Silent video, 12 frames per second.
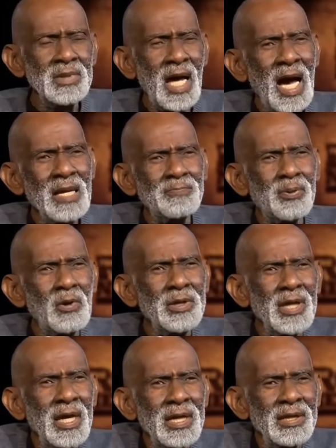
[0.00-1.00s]

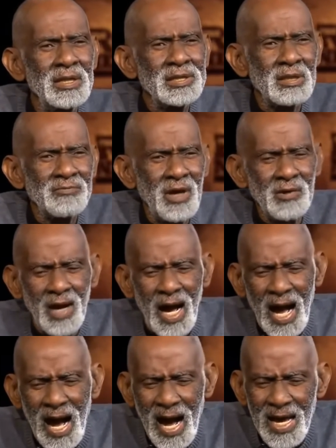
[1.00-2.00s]
9.8 is a very
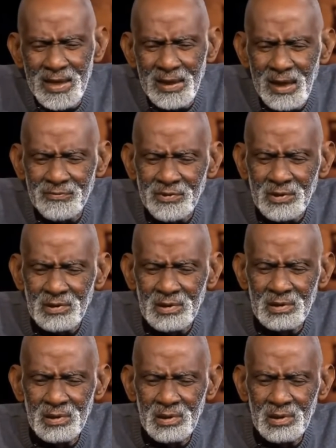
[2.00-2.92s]
high level